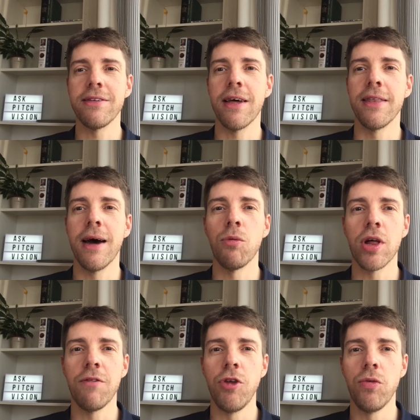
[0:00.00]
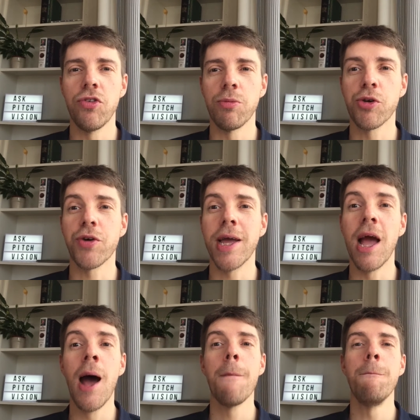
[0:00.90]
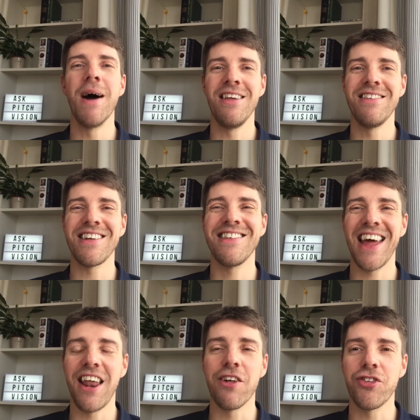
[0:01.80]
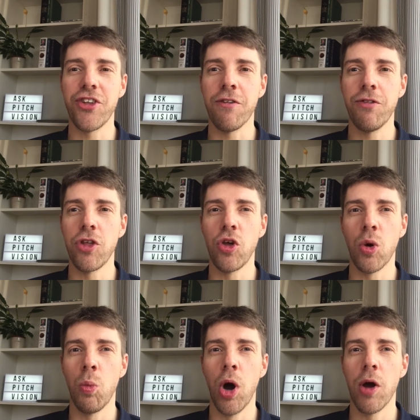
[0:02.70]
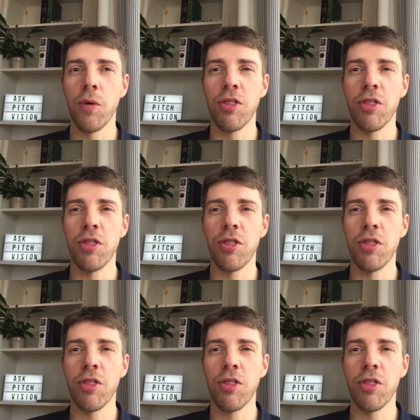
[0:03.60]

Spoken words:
and that will give you some great basic technical stuff that you can work with.